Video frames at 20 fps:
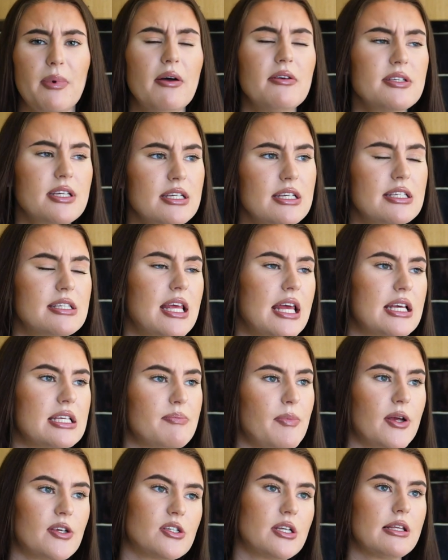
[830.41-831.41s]
I was going to say
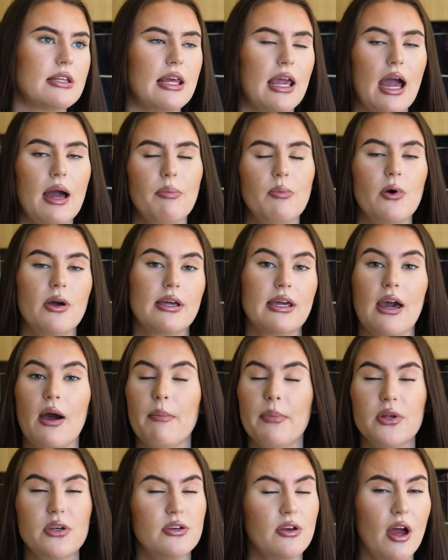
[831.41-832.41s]
especially the ab
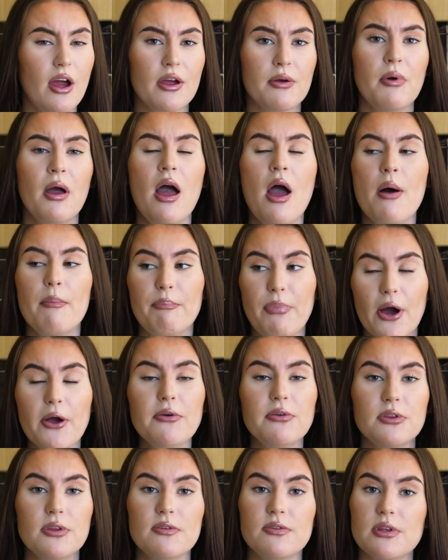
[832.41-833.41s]
workout, but no,
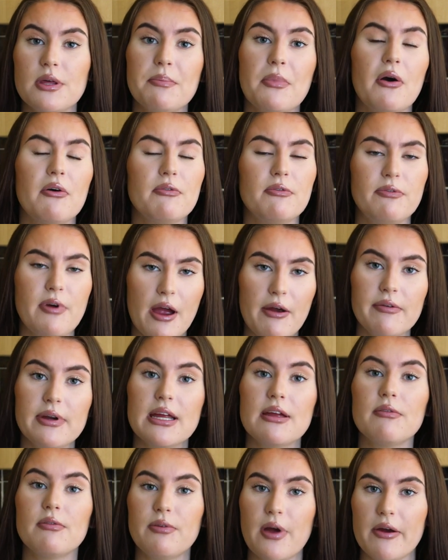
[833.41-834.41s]
both of them are
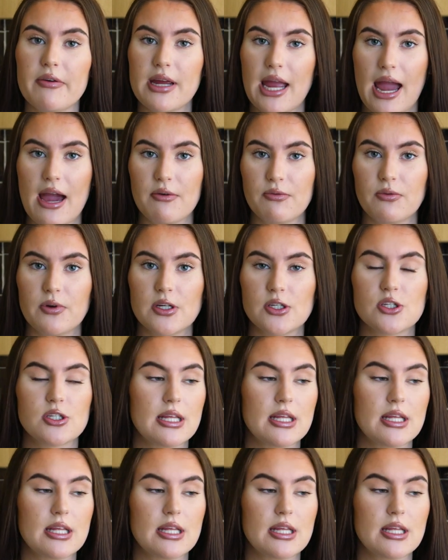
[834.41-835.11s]
very, very average.